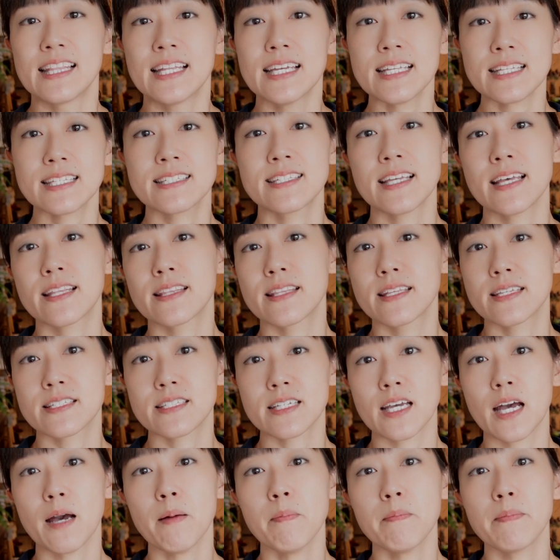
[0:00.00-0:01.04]
Let's set
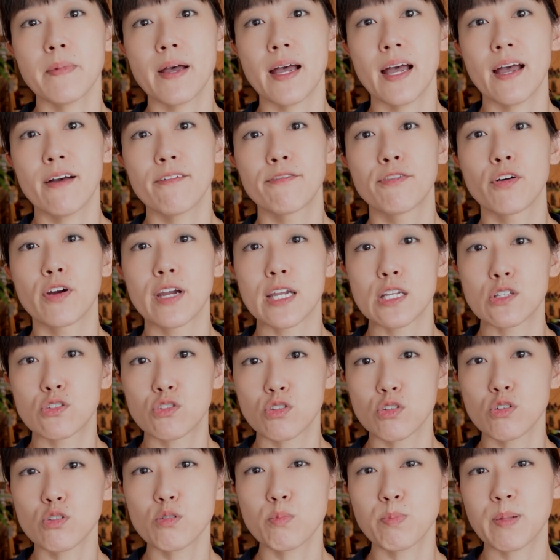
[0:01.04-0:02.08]
this up for a
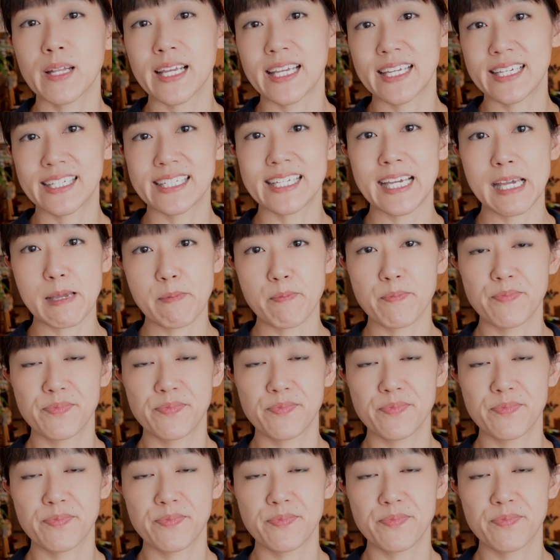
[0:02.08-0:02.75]
two-player game.